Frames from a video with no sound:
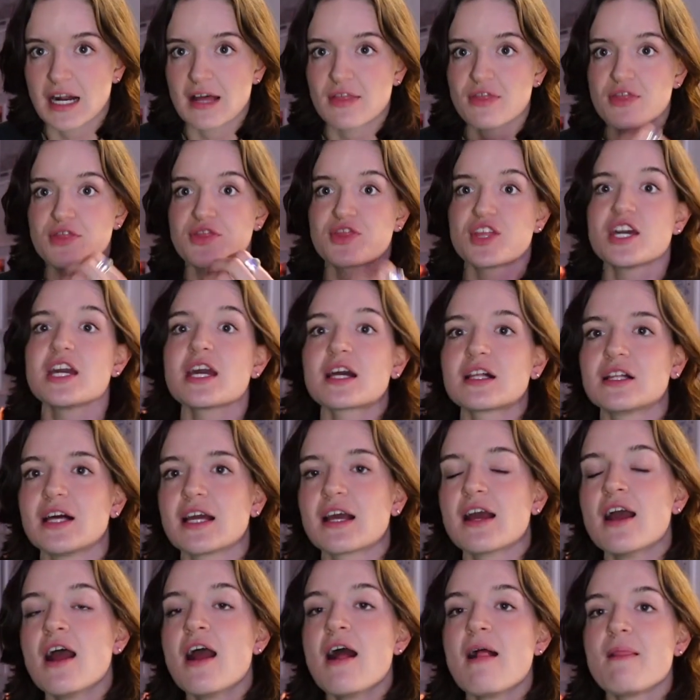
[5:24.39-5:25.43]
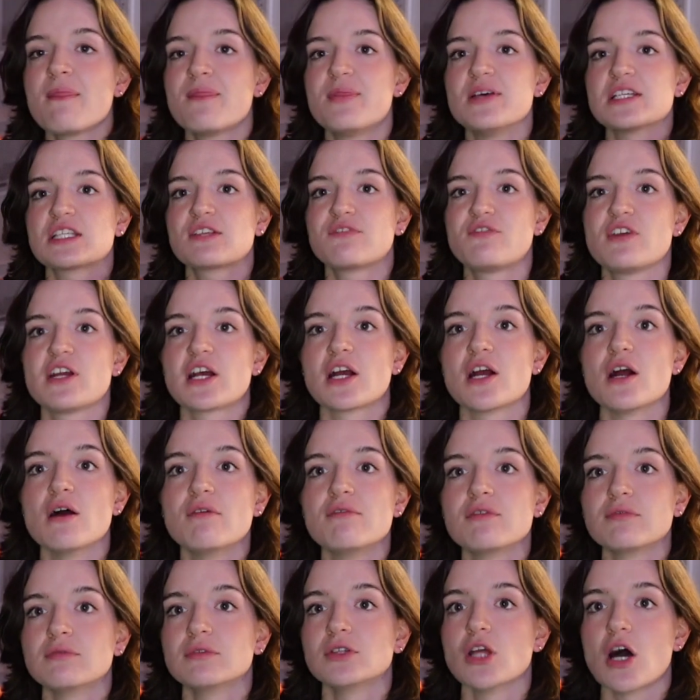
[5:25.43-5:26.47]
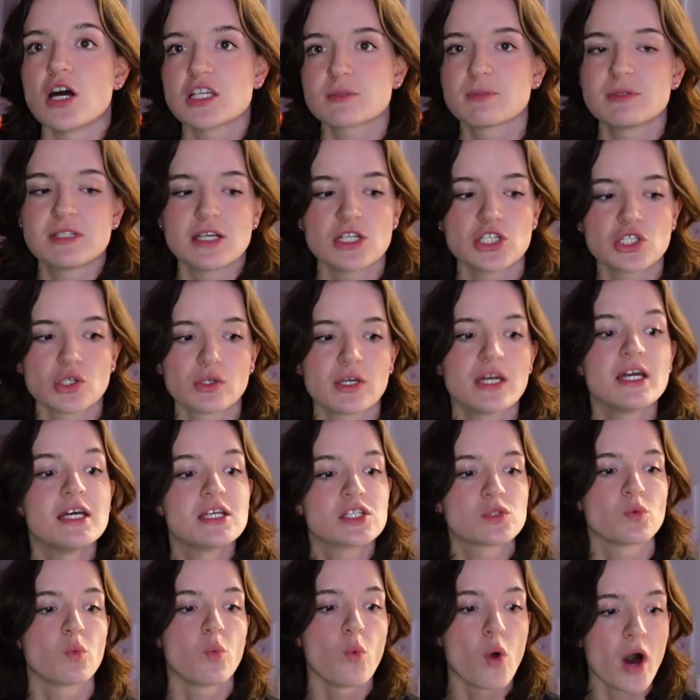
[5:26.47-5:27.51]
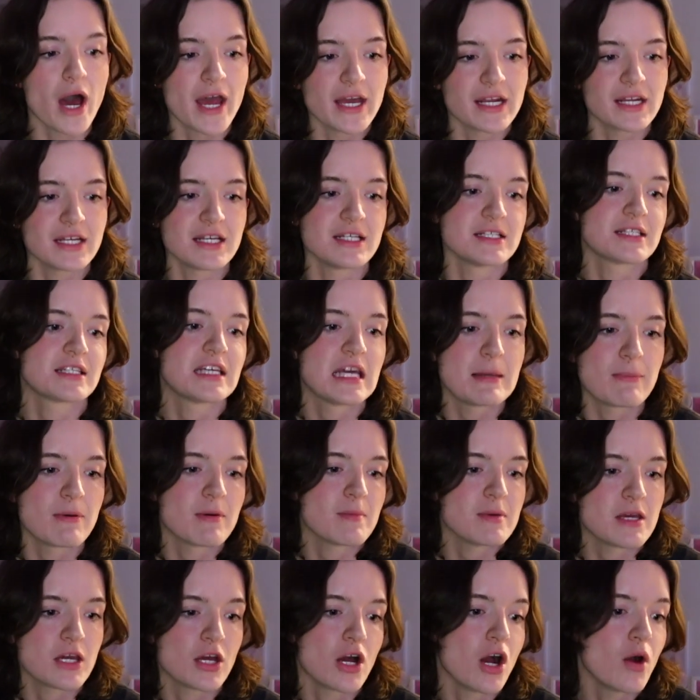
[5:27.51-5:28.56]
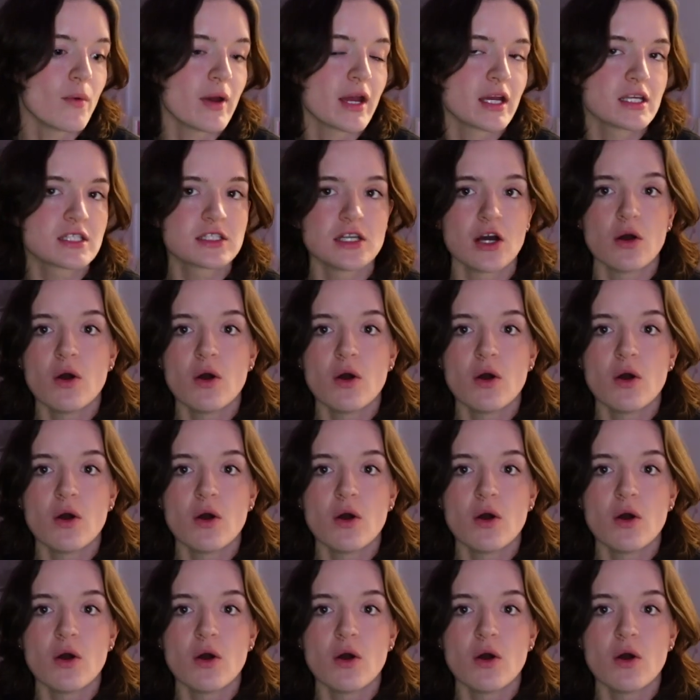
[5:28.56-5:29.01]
And I think like this fear of lost potential is what is keeping me going.